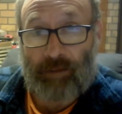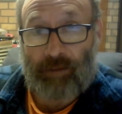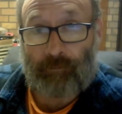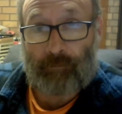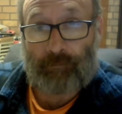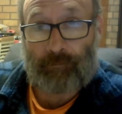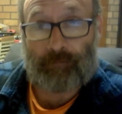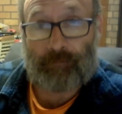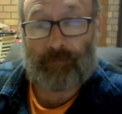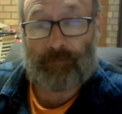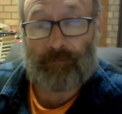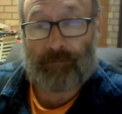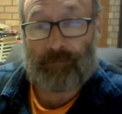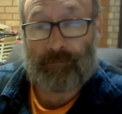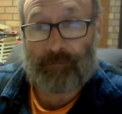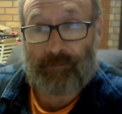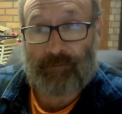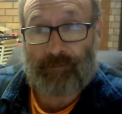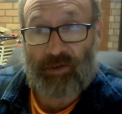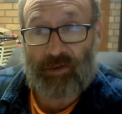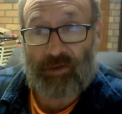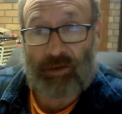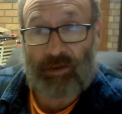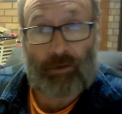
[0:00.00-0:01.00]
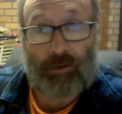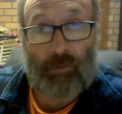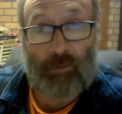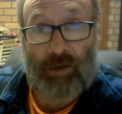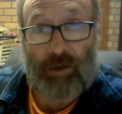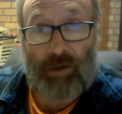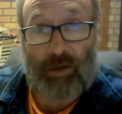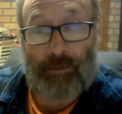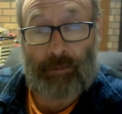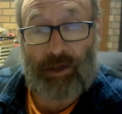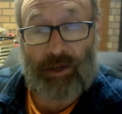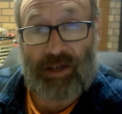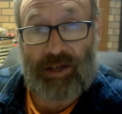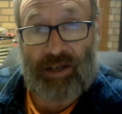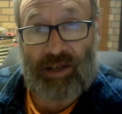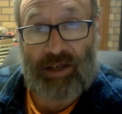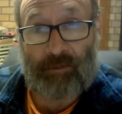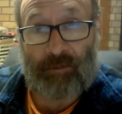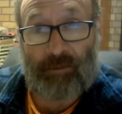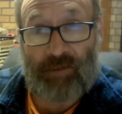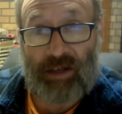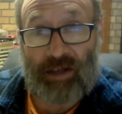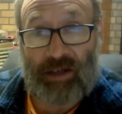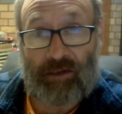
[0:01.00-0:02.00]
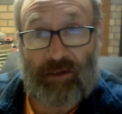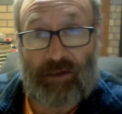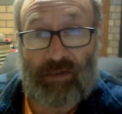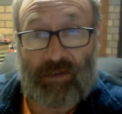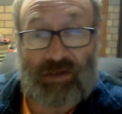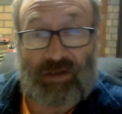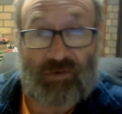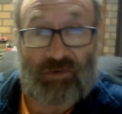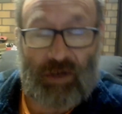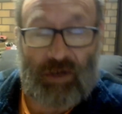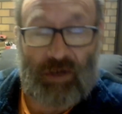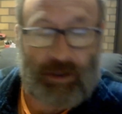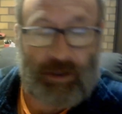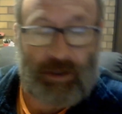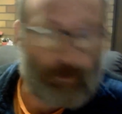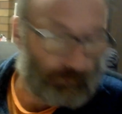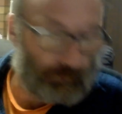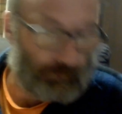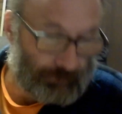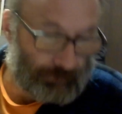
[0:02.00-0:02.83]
I don't know when I'm going to get them done at this rate.